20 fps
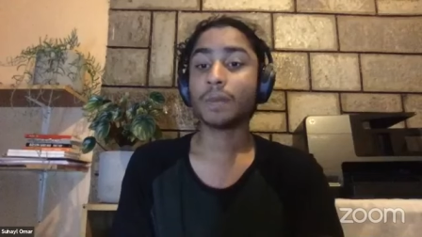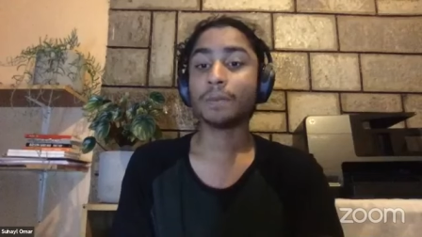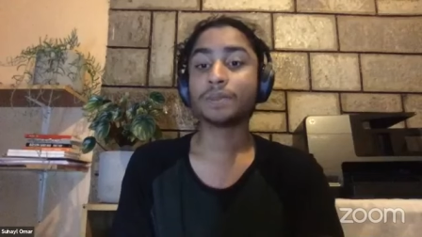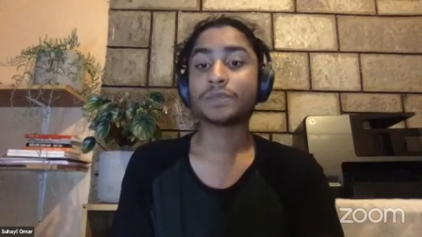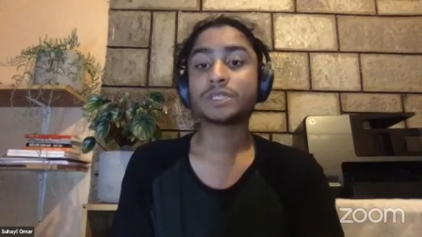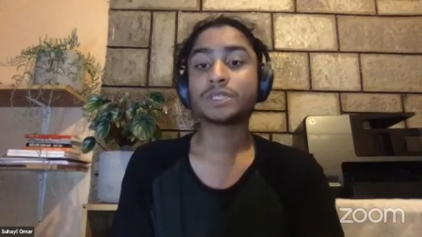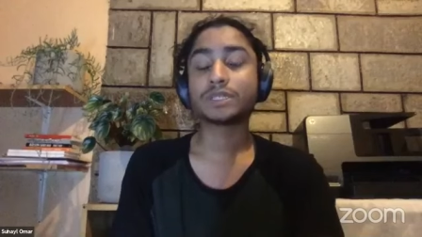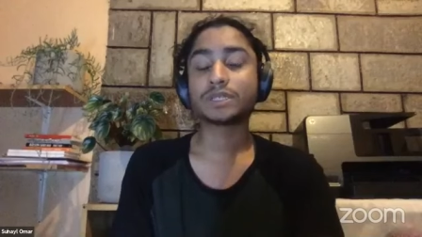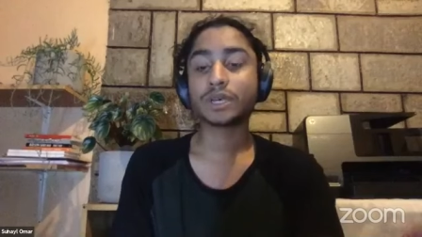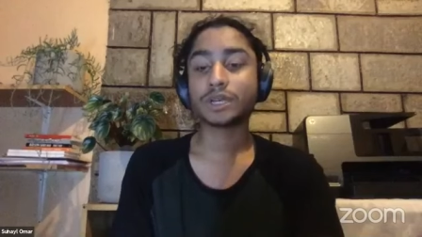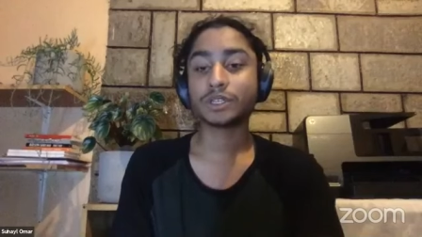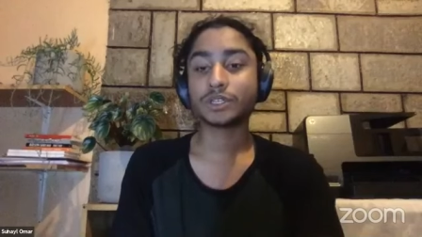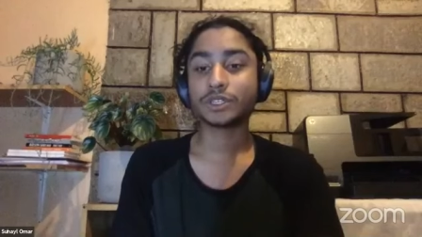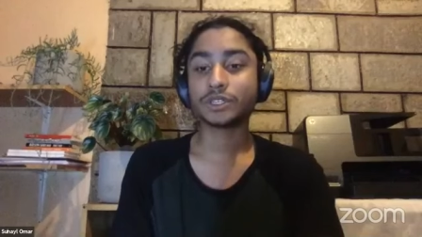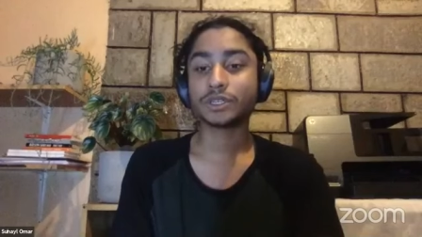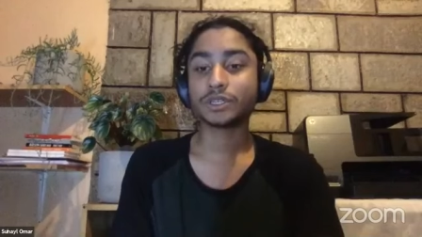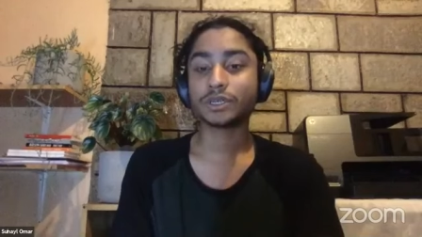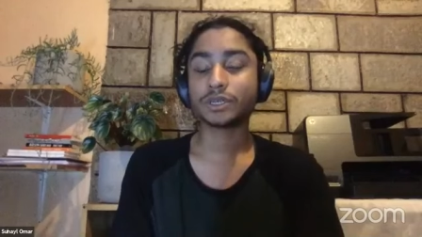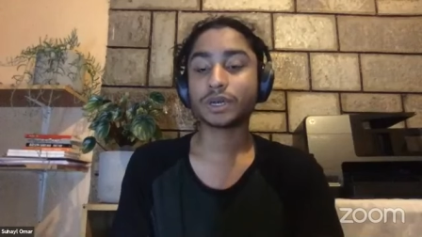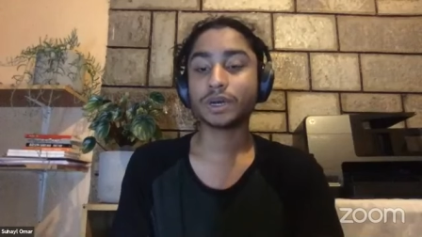
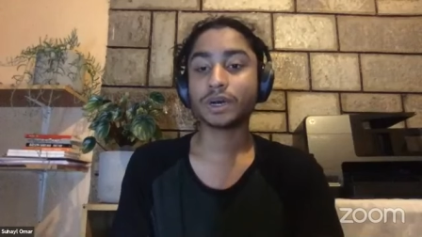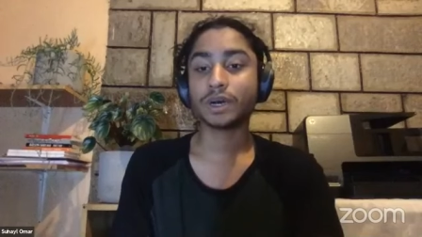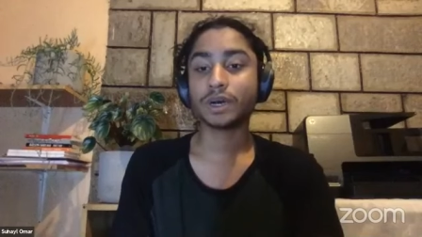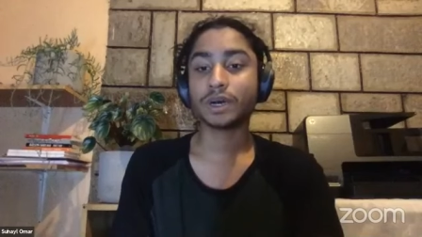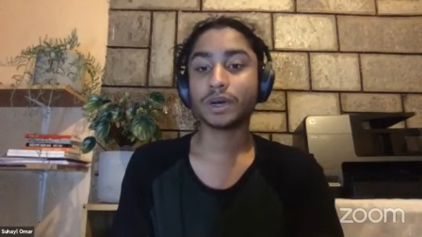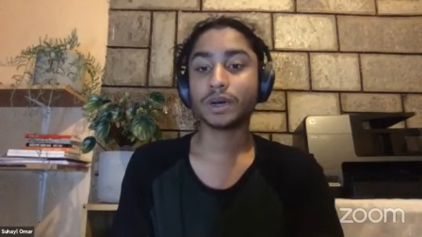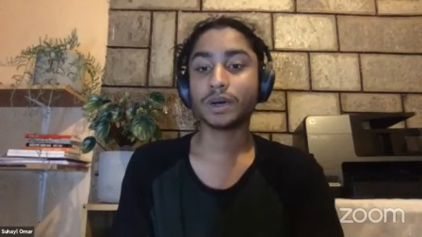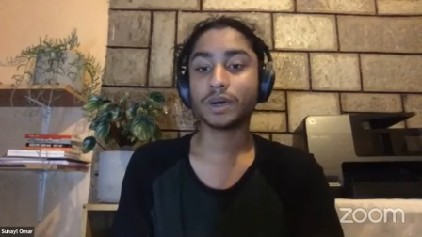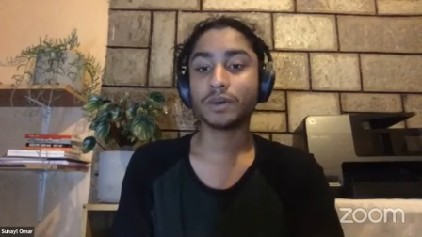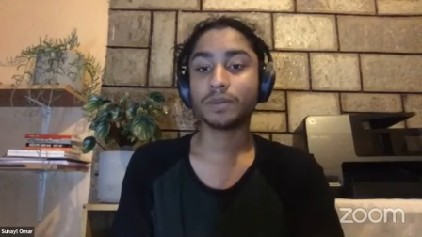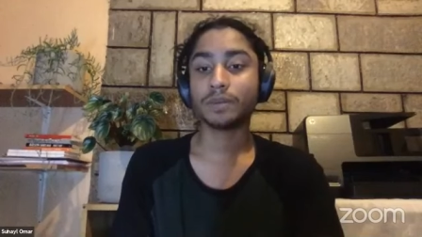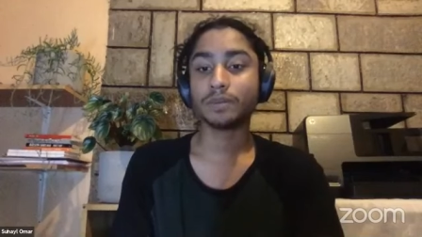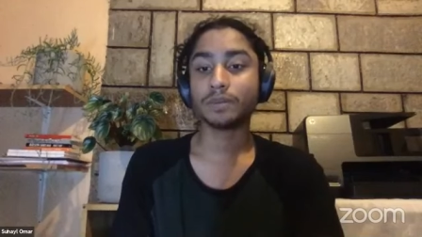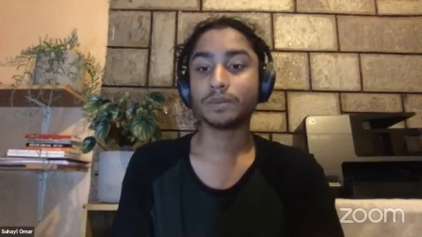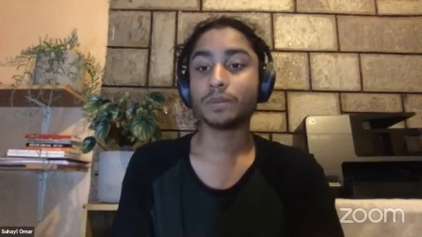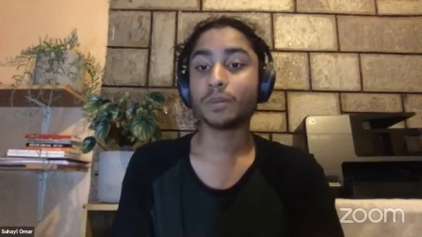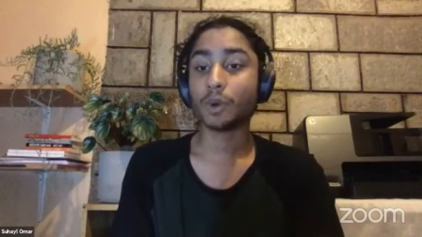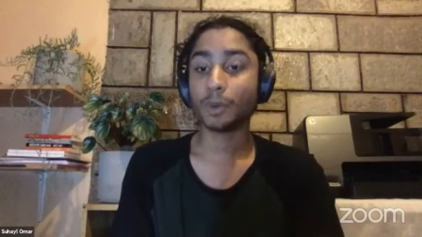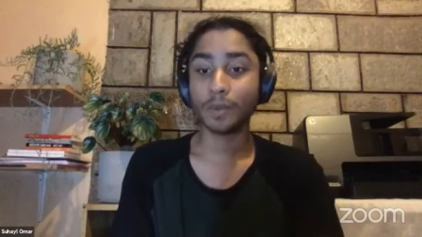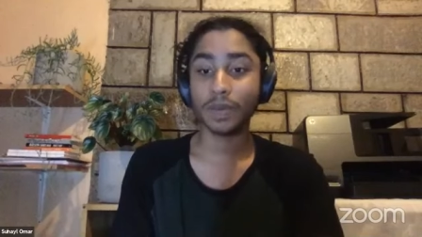such um,
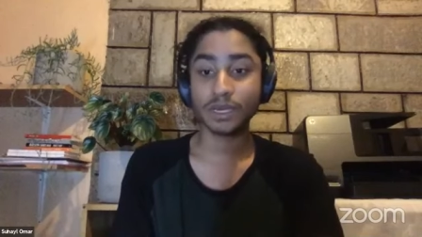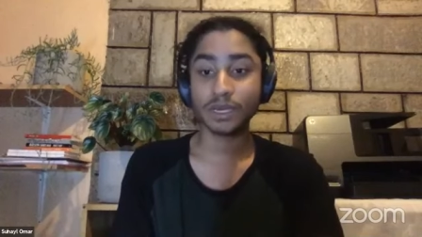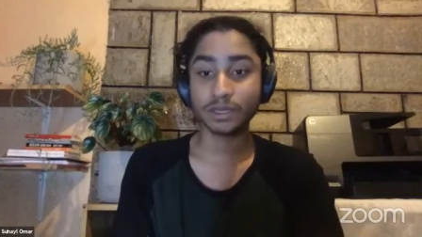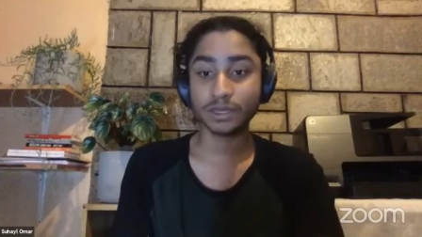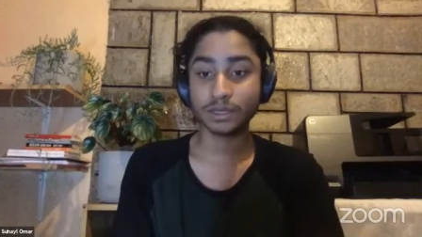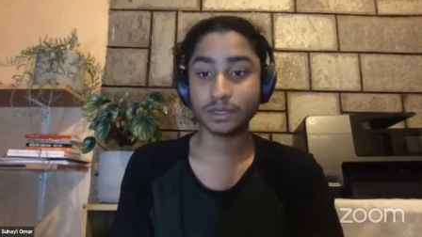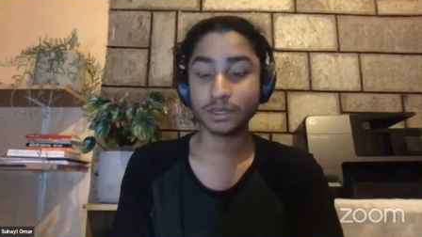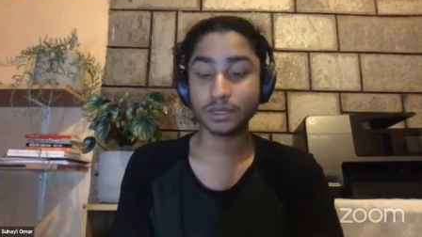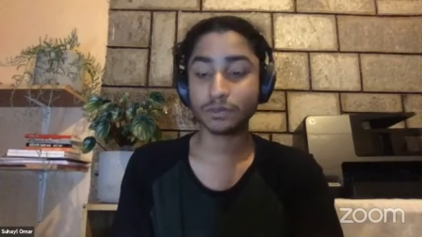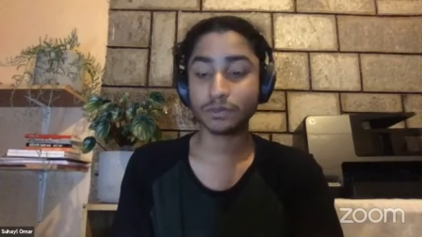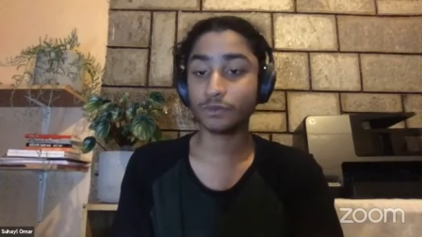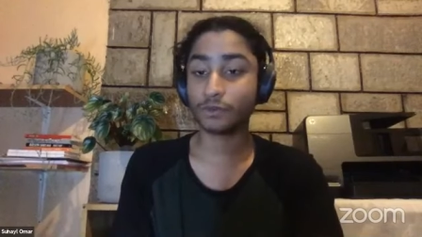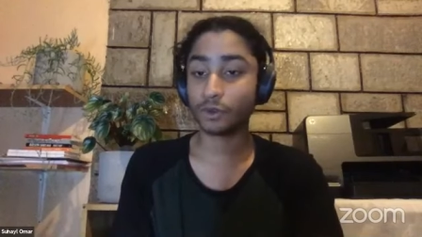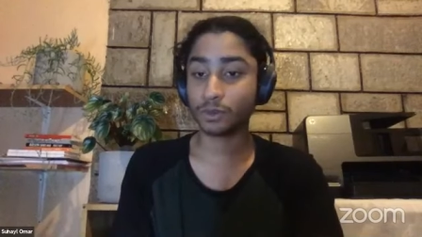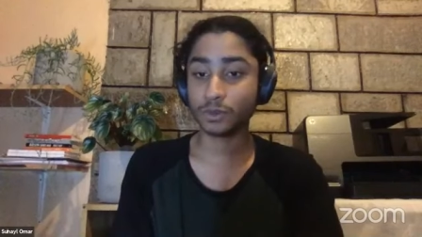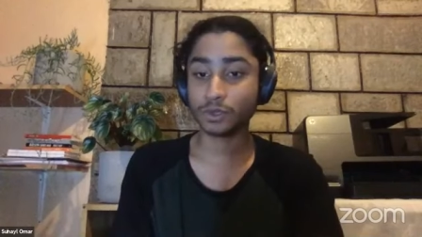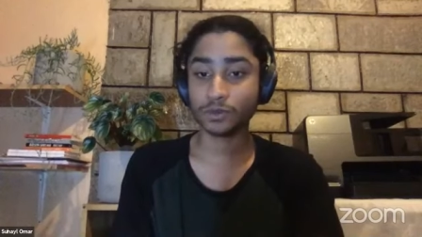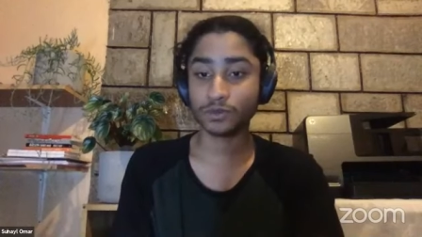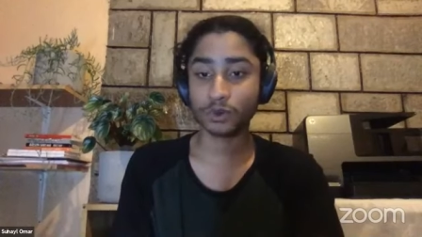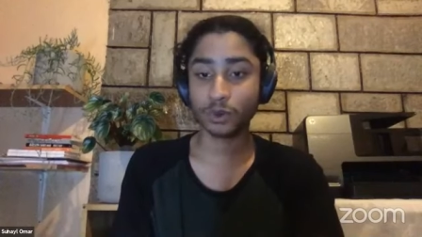momentous
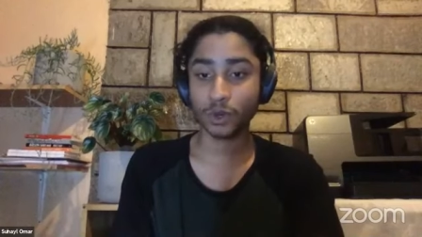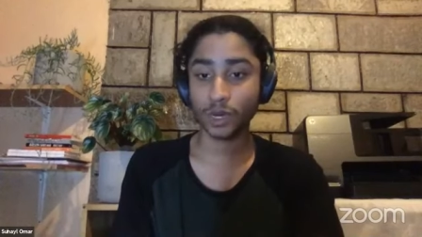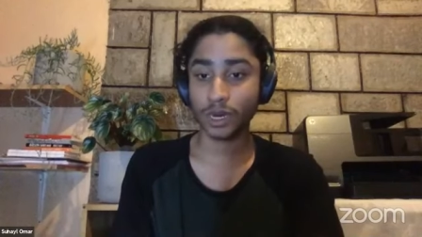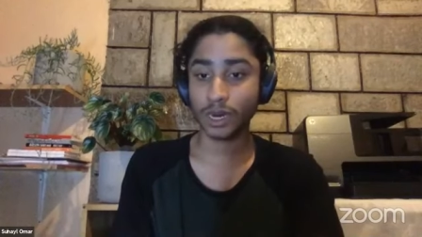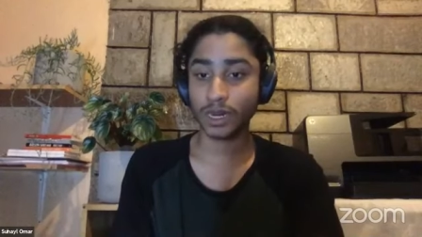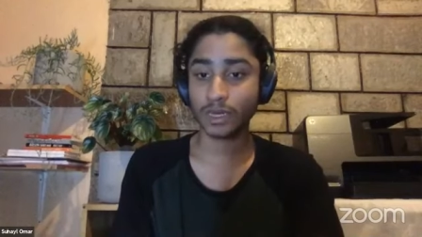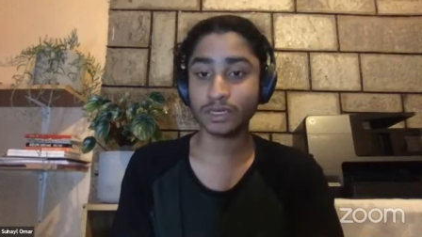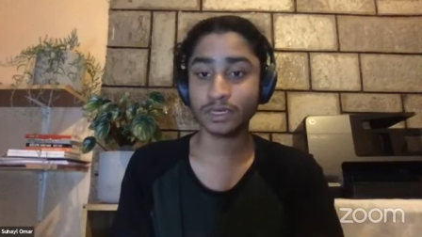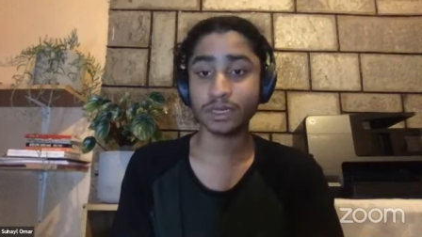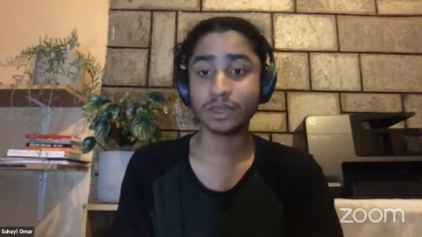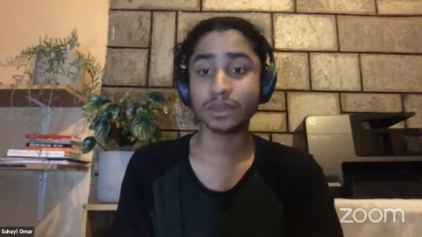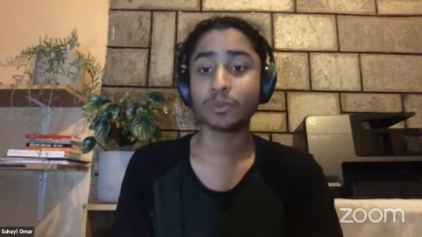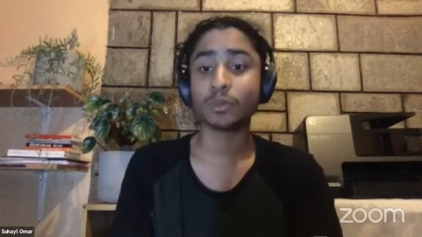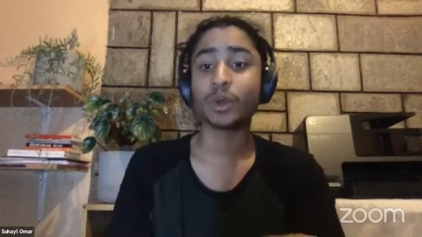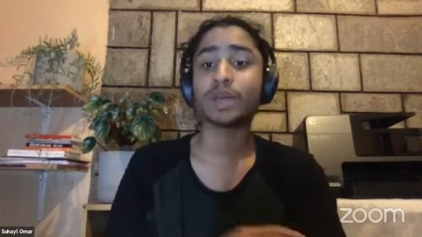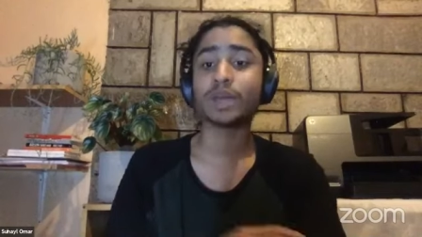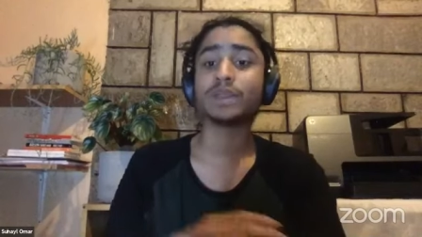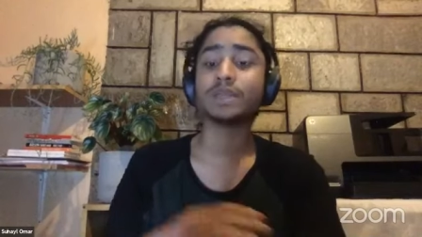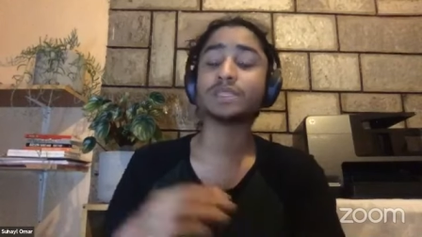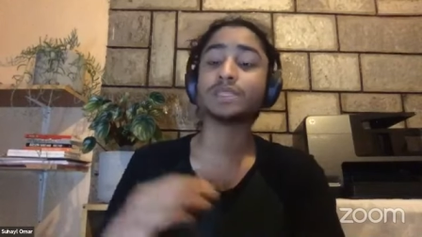forms of organizing
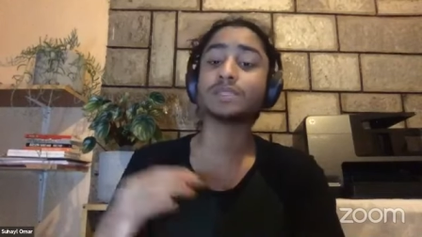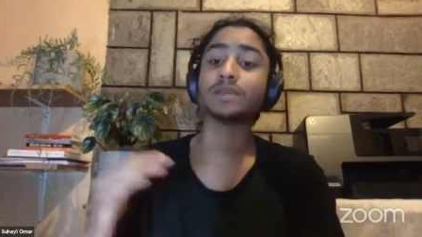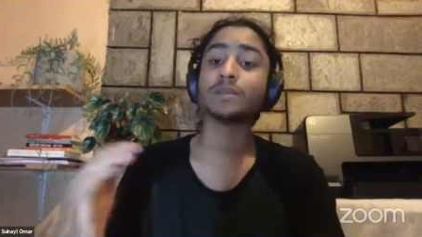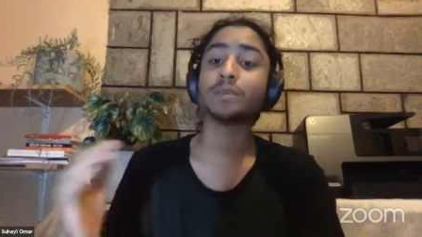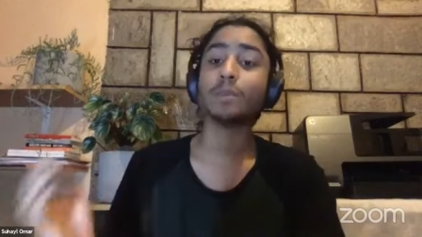where there's